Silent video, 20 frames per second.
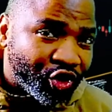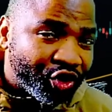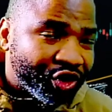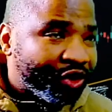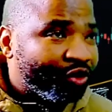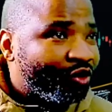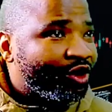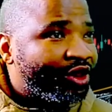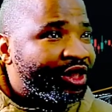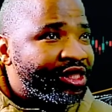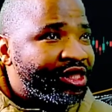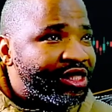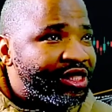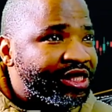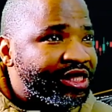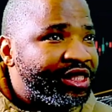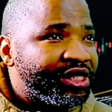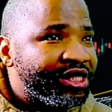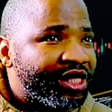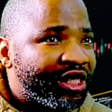We can see
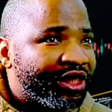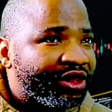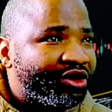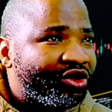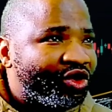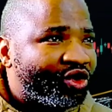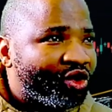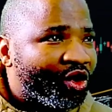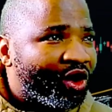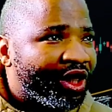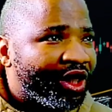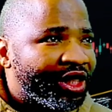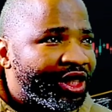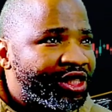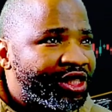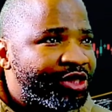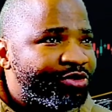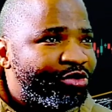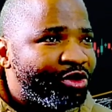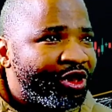that dollar has
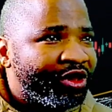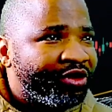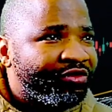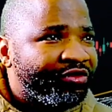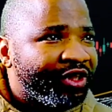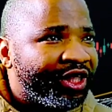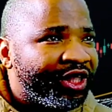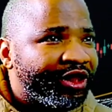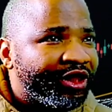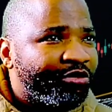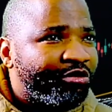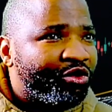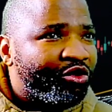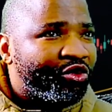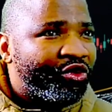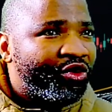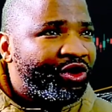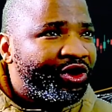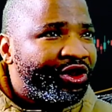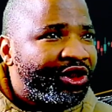been very
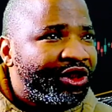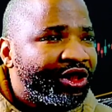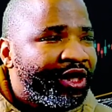bullish,